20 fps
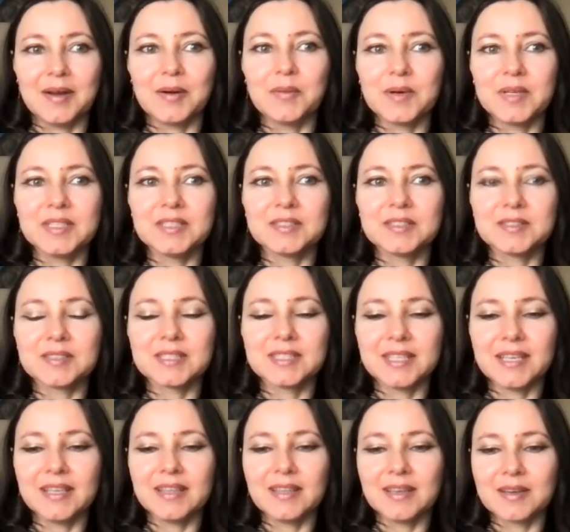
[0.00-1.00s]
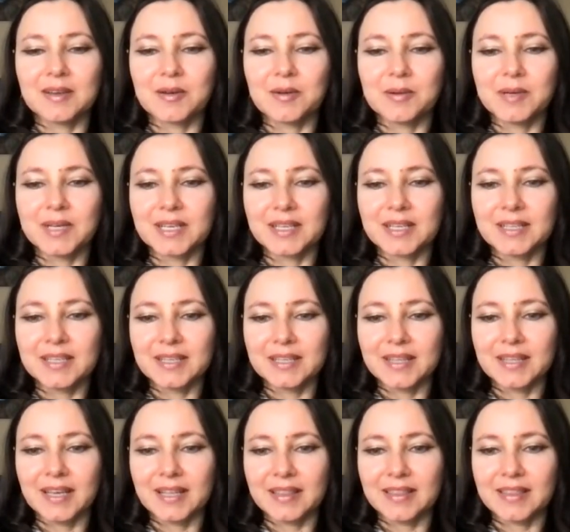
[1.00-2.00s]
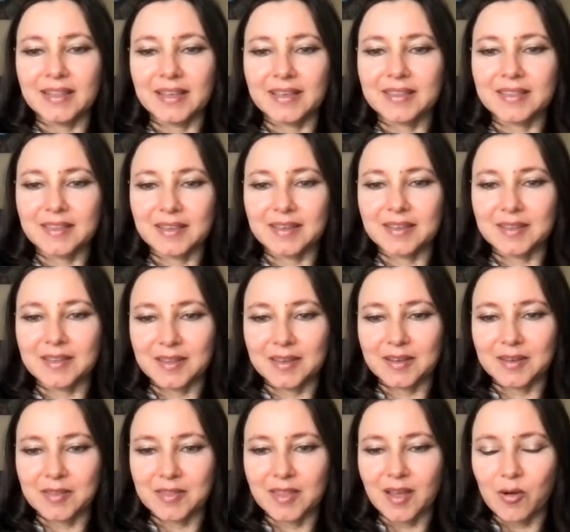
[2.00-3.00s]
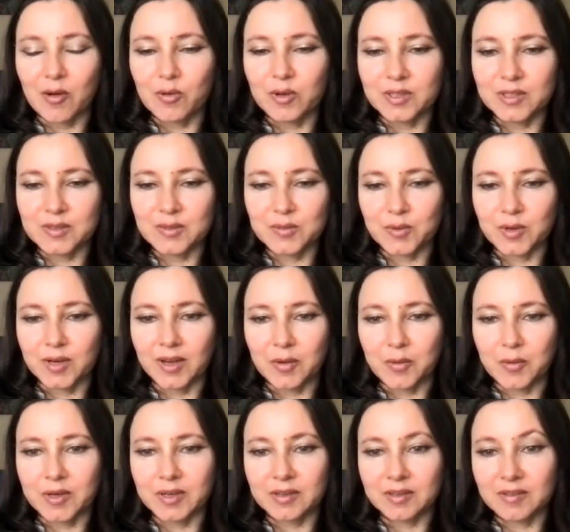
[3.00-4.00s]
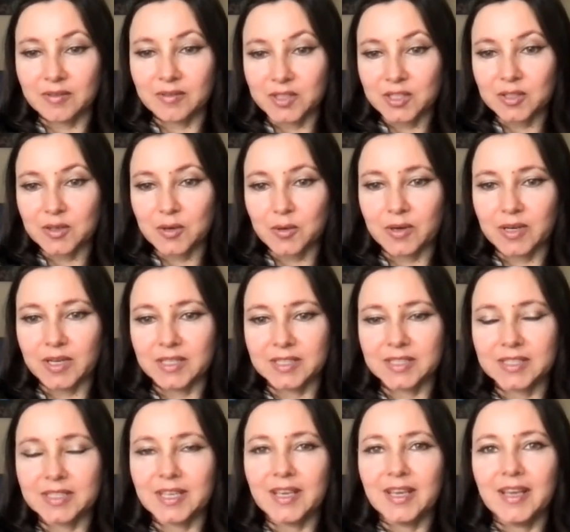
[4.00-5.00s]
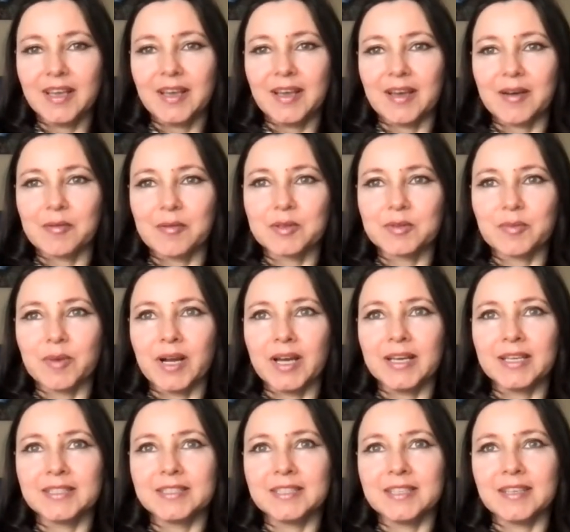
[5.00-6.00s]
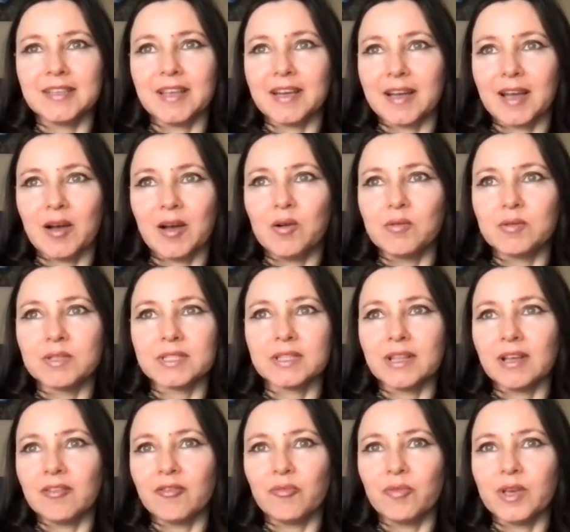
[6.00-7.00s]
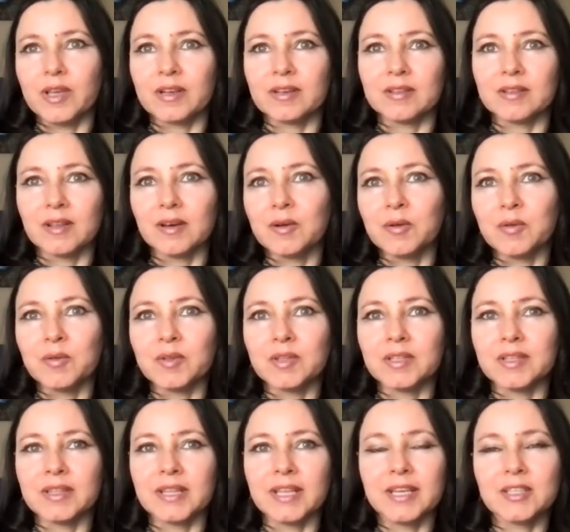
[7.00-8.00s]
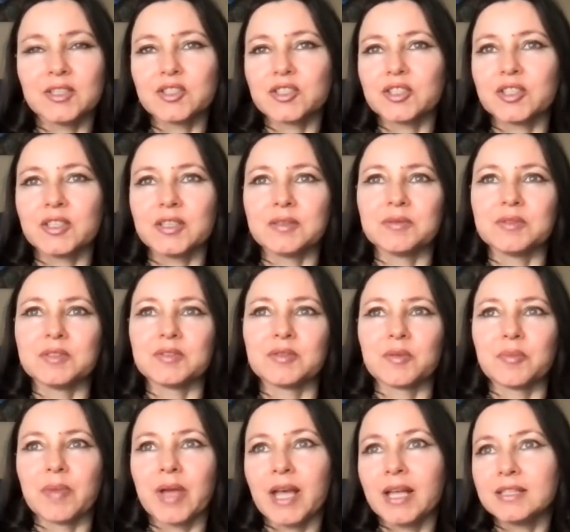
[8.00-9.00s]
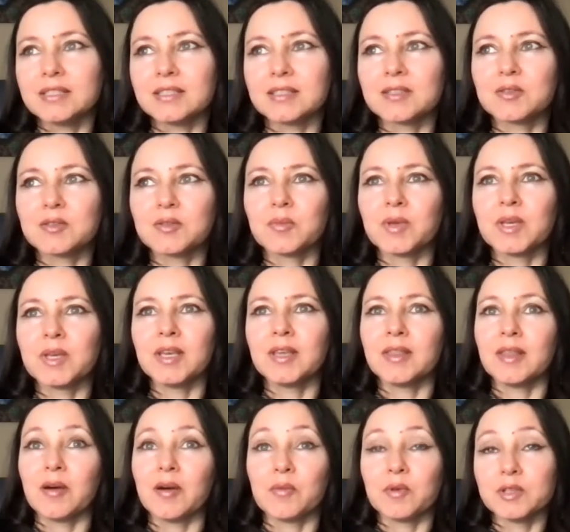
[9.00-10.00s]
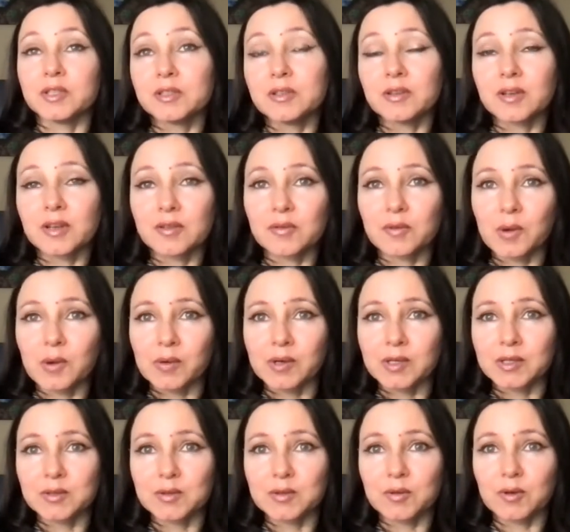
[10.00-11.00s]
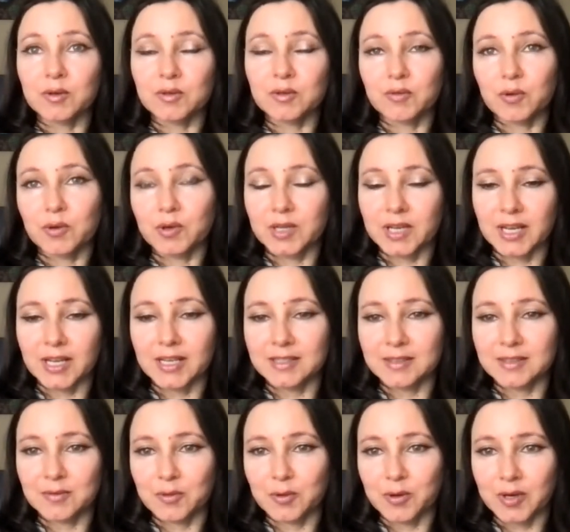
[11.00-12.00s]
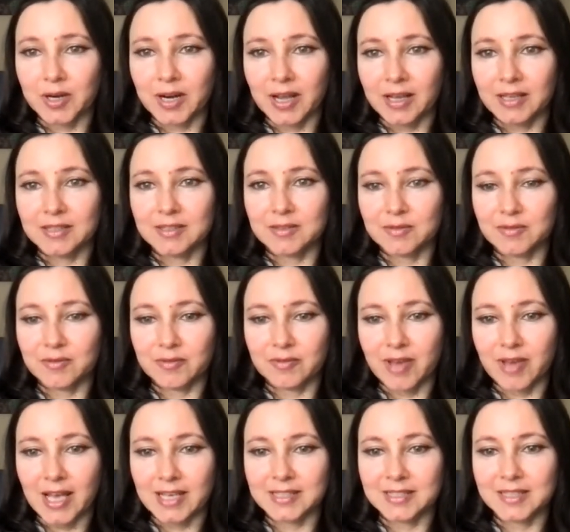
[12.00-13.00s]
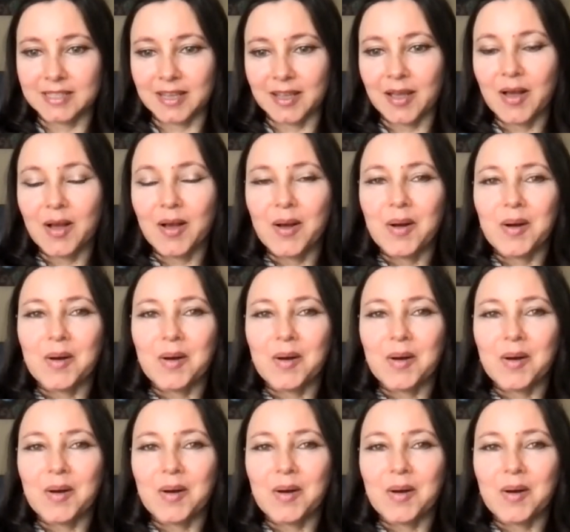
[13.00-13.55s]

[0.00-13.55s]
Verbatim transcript: I wanted to say like quickly that like that that that was when I went on a vision quest. It was my idea. Like I always loved being alone in nature, and it was romantic to me. And I was looking forward to those four days and four nights of fasting.